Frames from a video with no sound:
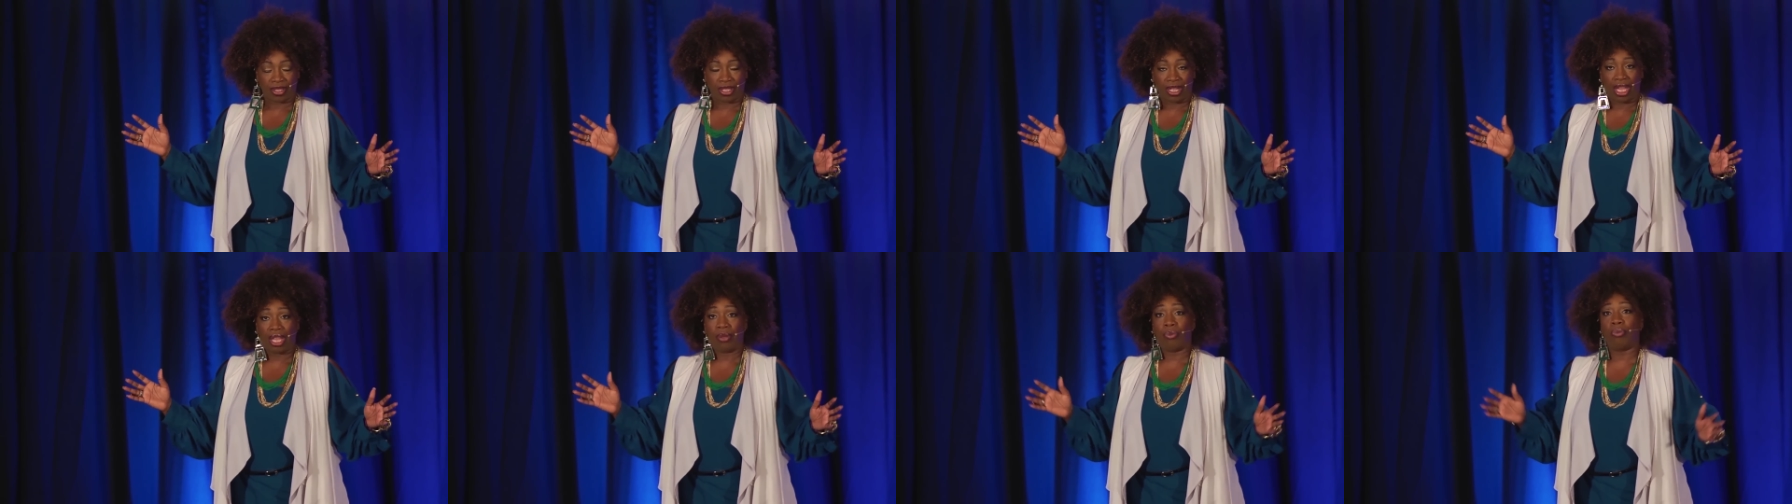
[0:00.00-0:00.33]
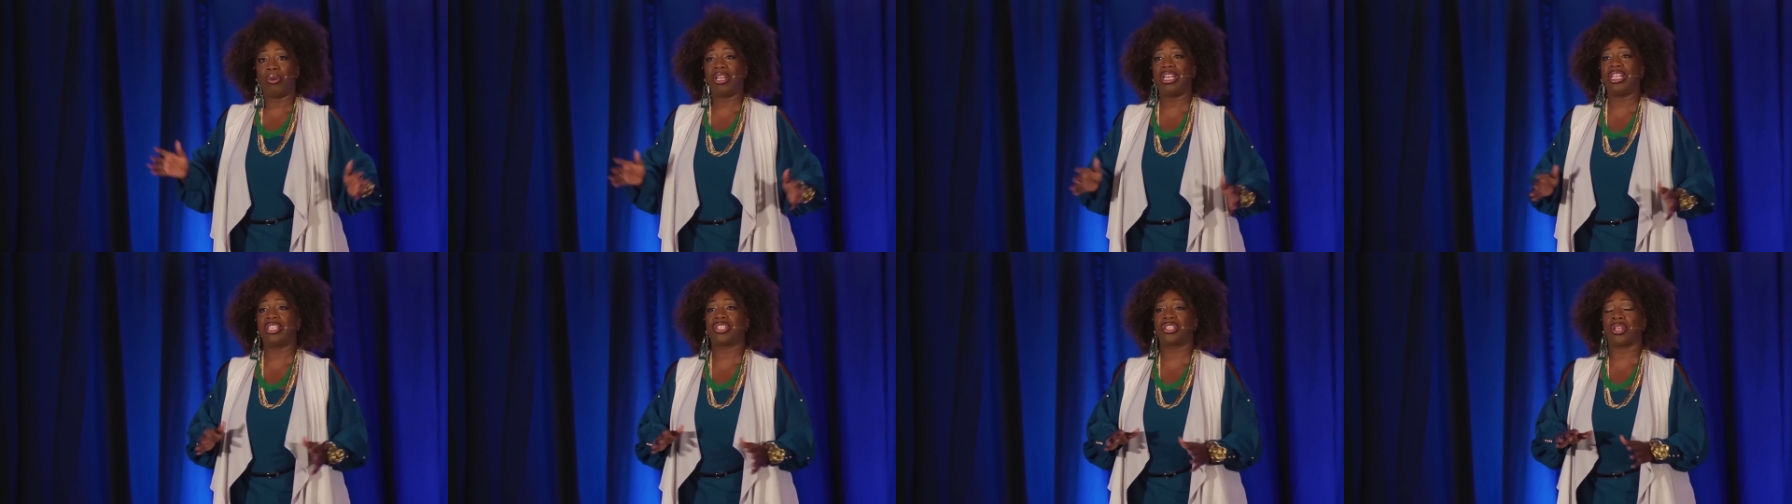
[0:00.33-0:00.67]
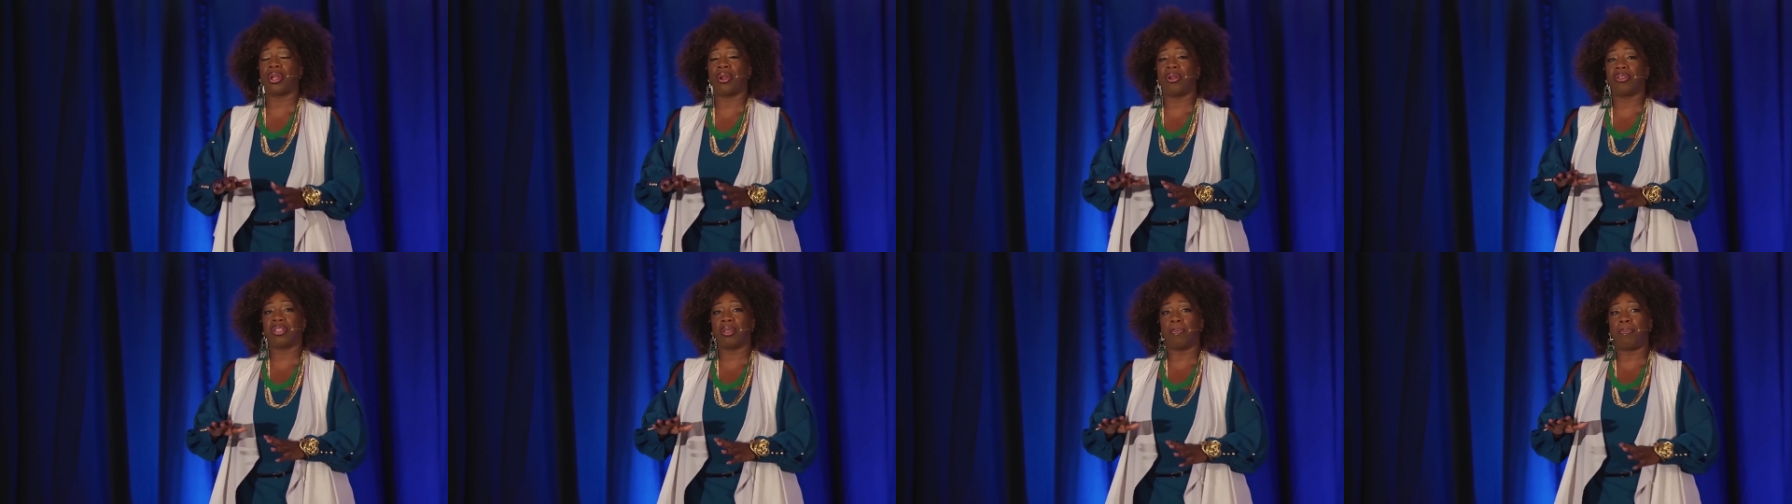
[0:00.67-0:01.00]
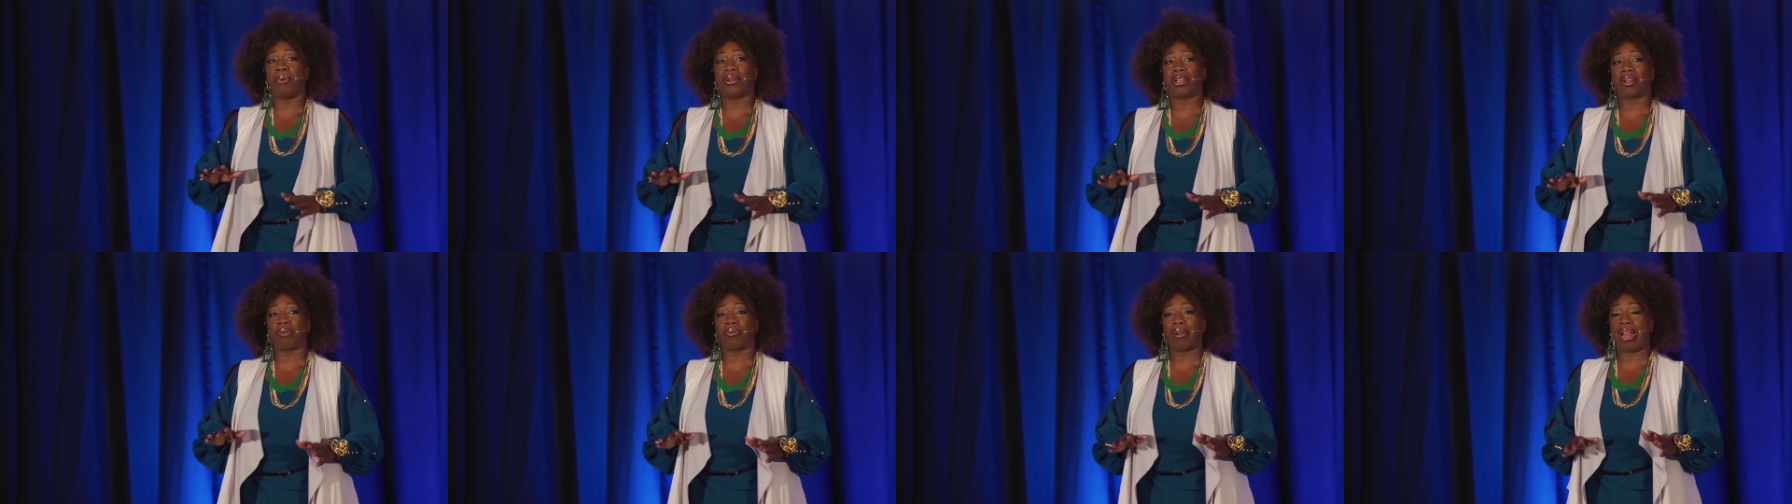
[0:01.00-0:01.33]
And when he turned the
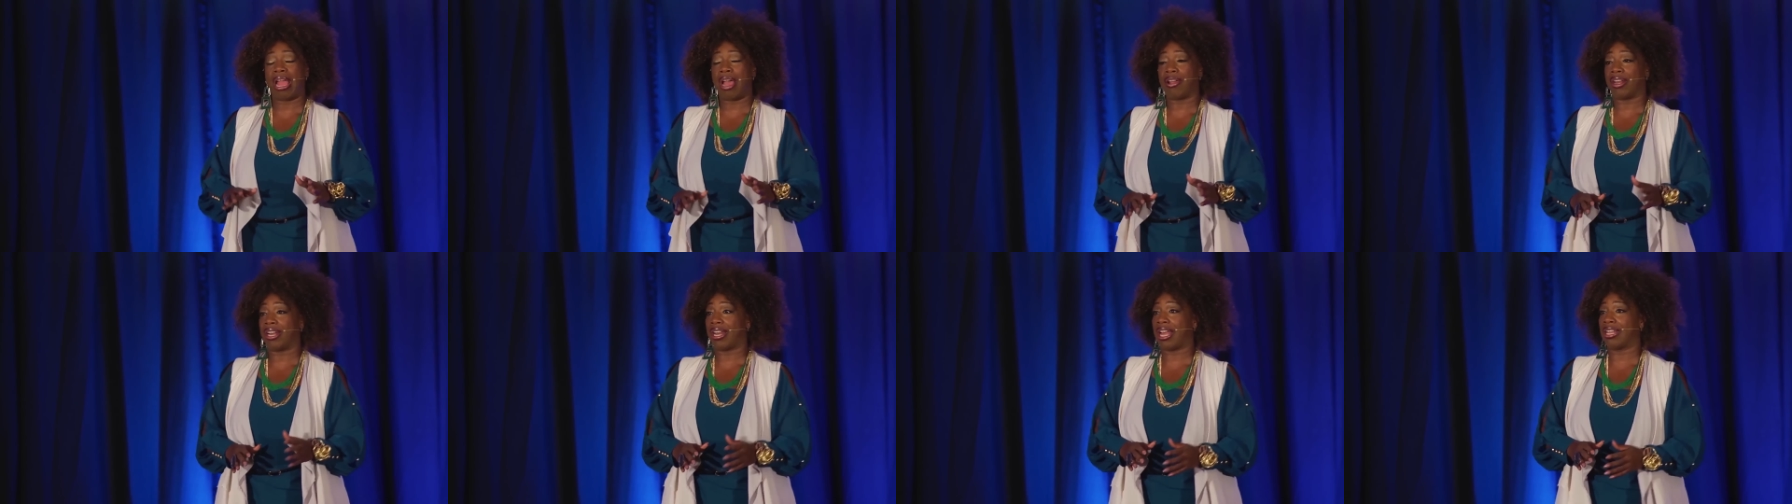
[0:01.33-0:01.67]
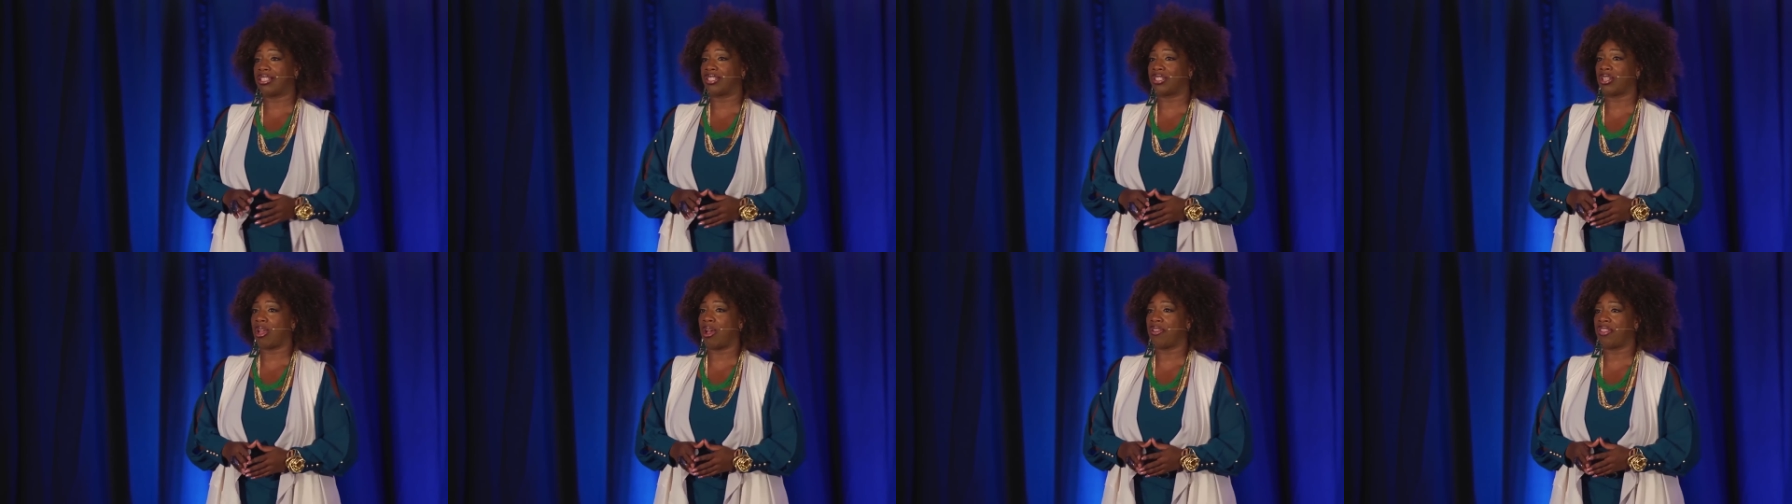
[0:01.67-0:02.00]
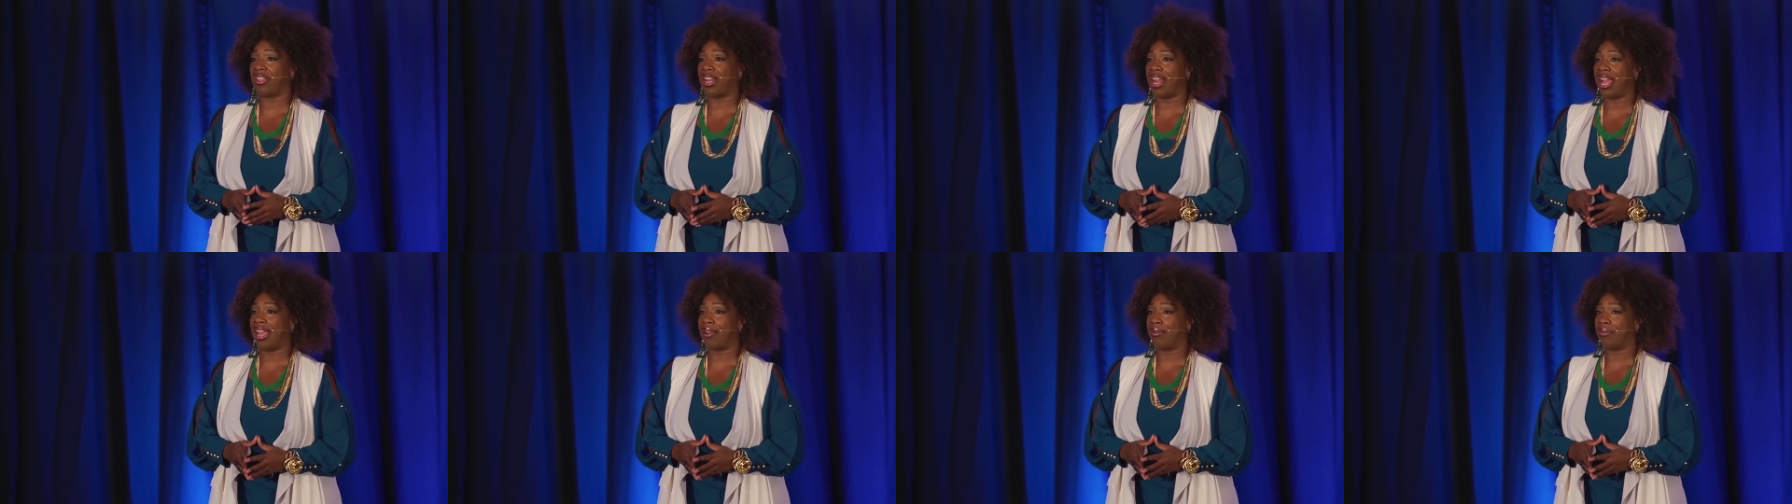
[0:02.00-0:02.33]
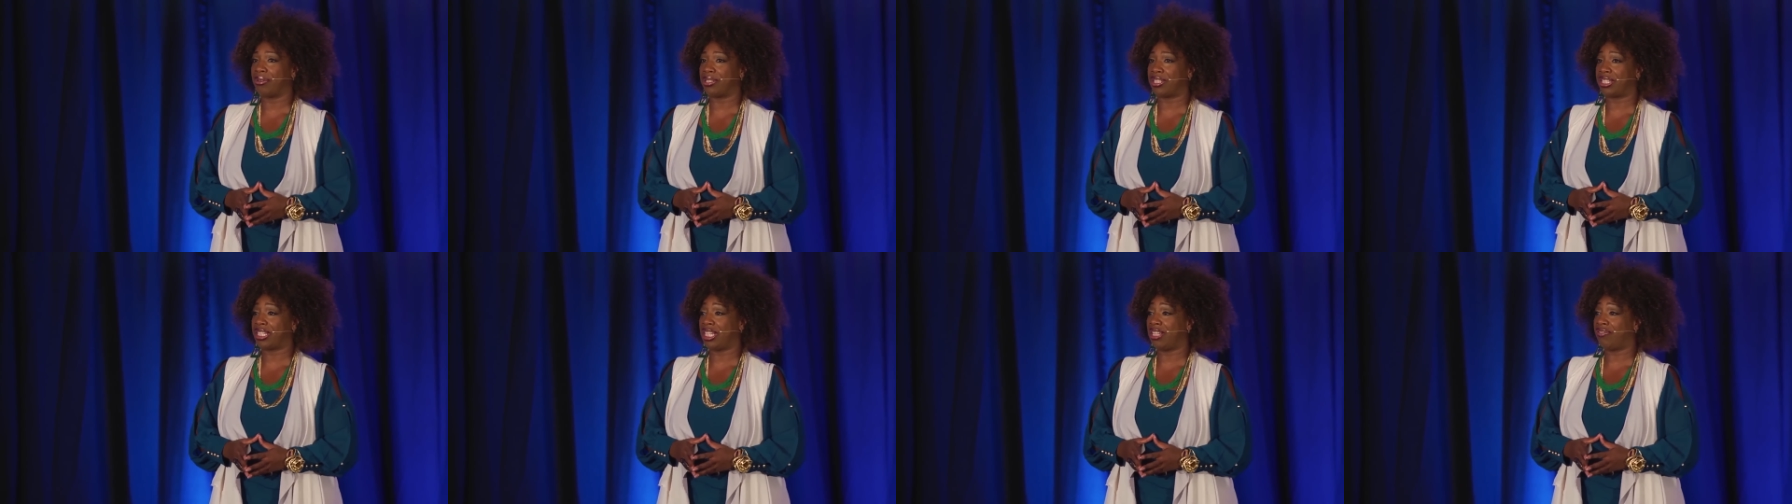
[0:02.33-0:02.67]
book around and I saw that I
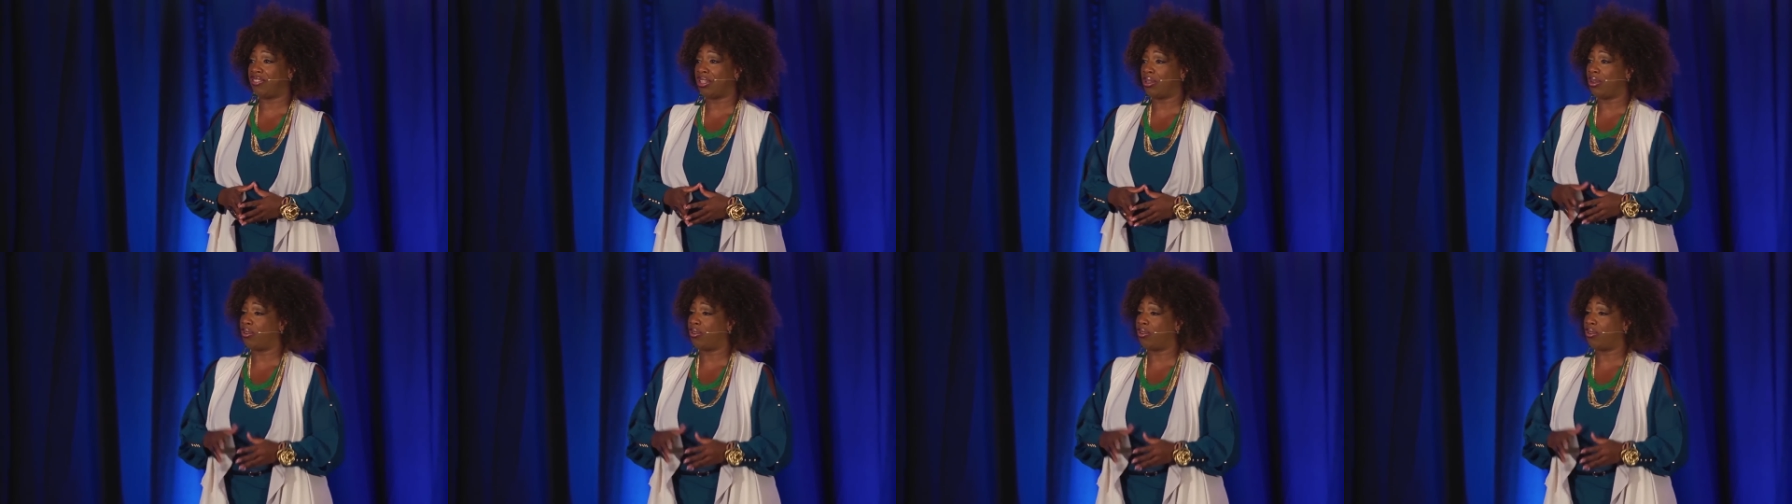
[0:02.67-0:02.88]
received,